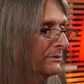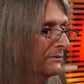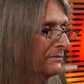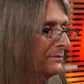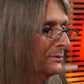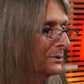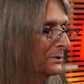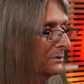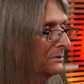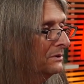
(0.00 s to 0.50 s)
it with
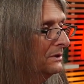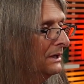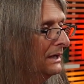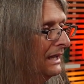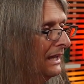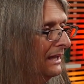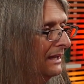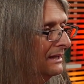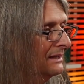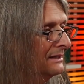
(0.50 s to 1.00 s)
4,
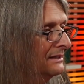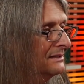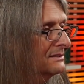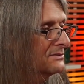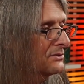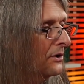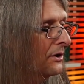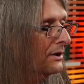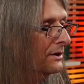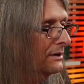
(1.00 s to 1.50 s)
and
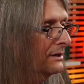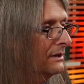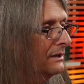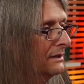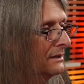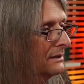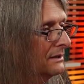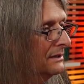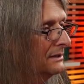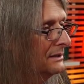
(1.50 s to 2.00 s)
it's hard,
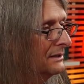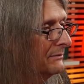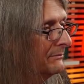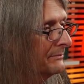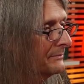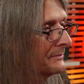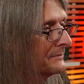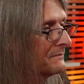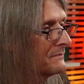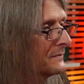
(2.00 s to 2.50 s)

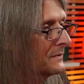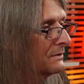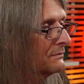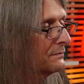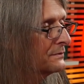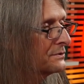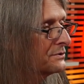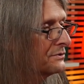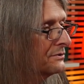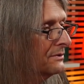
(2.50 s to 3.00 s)

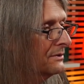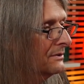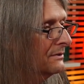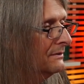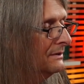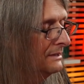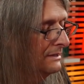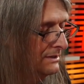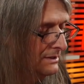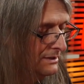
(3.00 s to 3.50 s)
for sure.